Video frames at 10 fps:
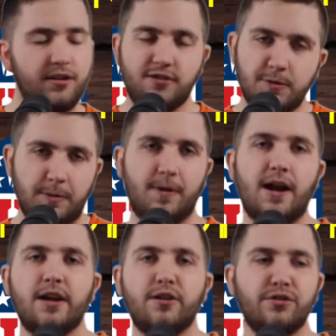Super
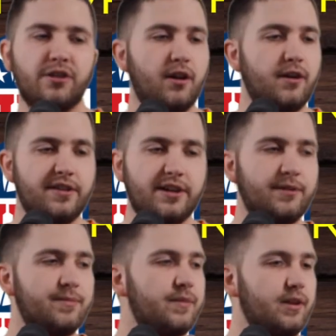proud of
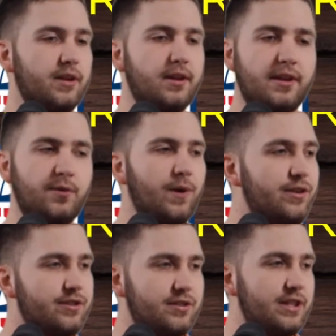him. He
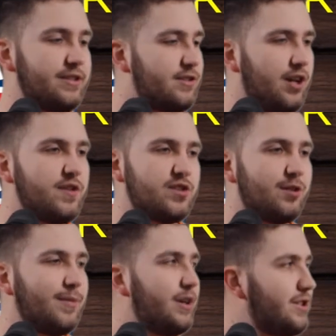deserves so
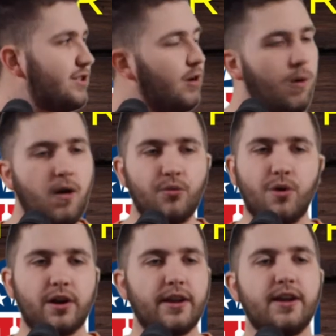much. He's so
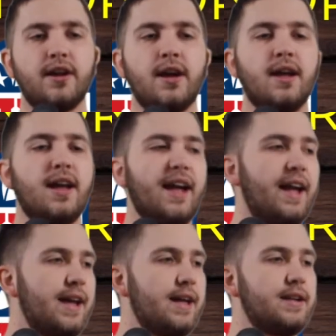hardworking,
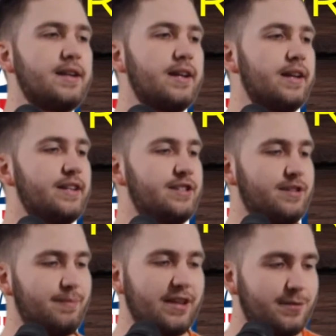and it
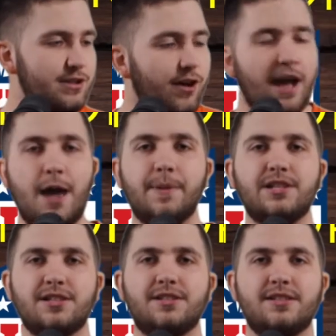makes me so happy
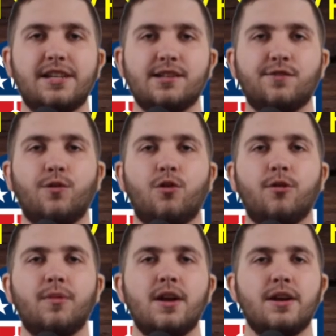just to see this
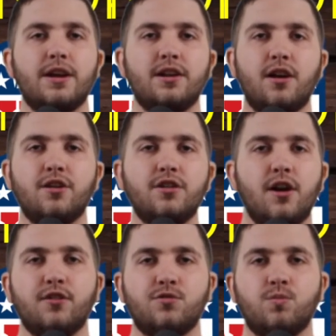form. You know, who
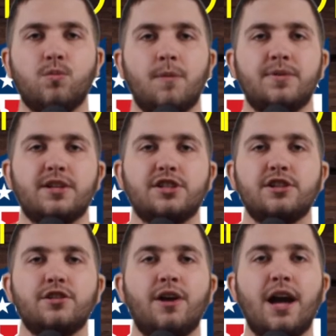knows what
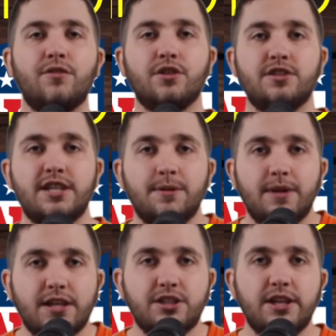position he'll have on a team
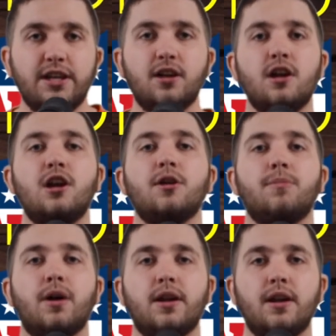next year,
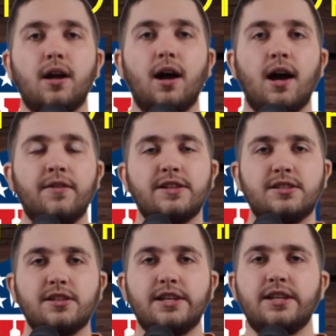but
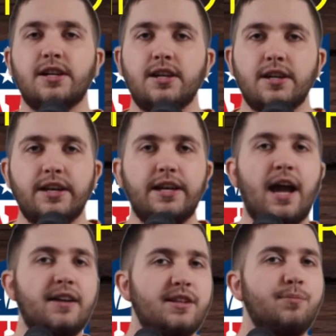obviously he
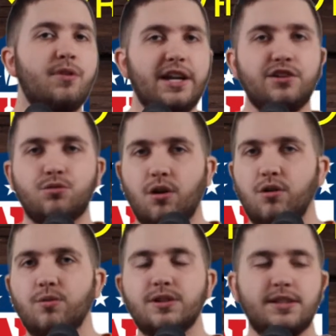has a planned
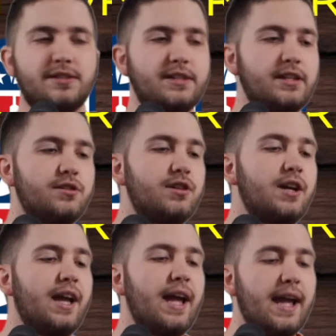role with this deal,
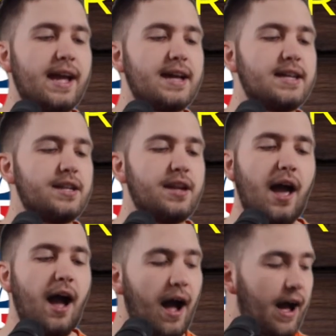and
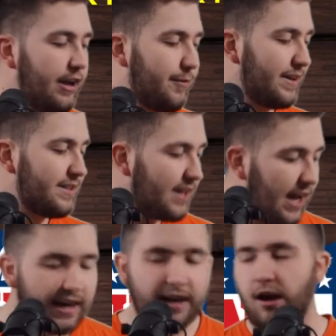I am
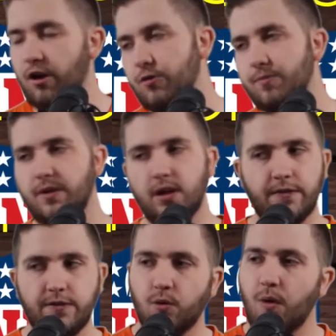ecstatic. I hope
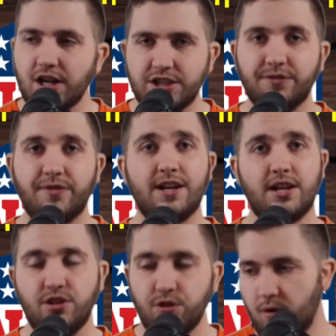if you're a Washington fan that
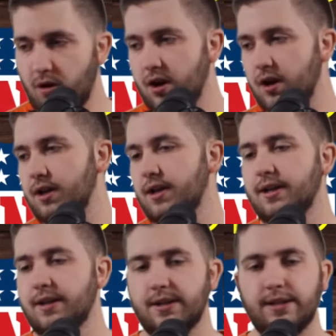you are,
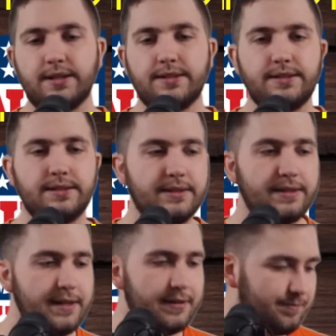and
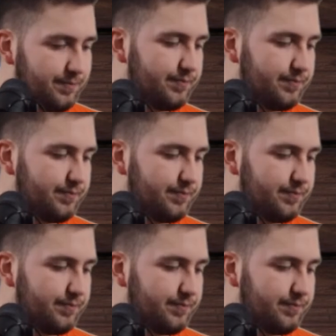yeah.